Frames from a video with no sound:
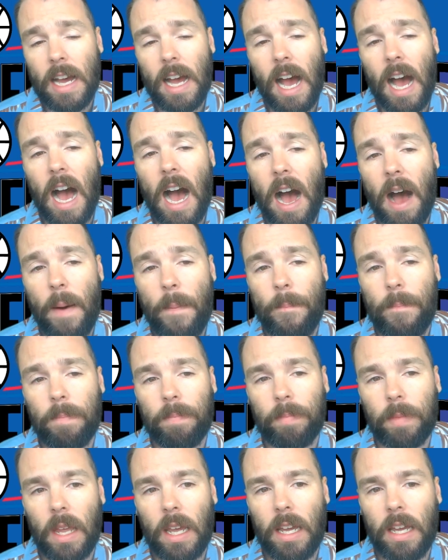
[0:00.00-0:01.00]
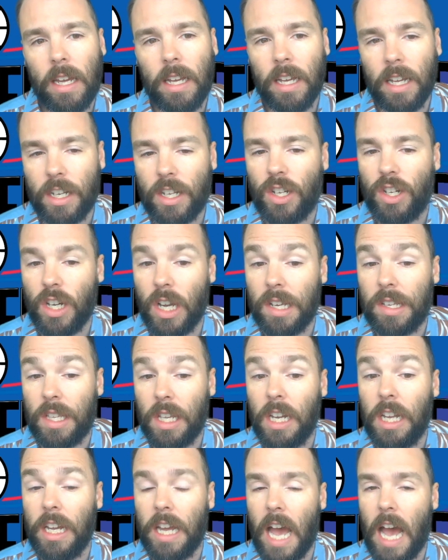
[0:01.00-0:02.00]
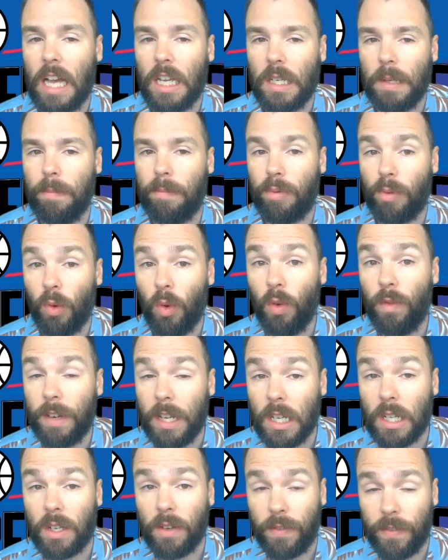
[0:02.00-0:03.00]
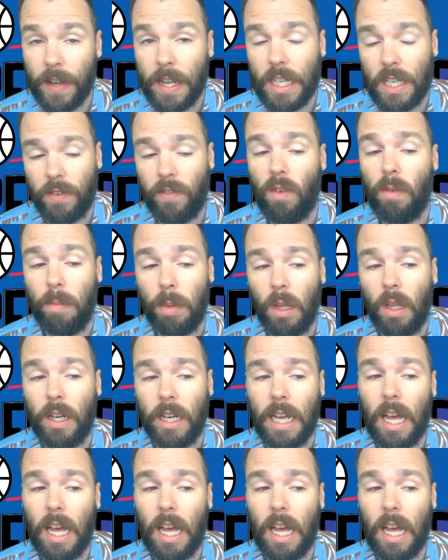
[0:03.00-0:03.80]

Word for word: It's just that he has improved his defensive ability,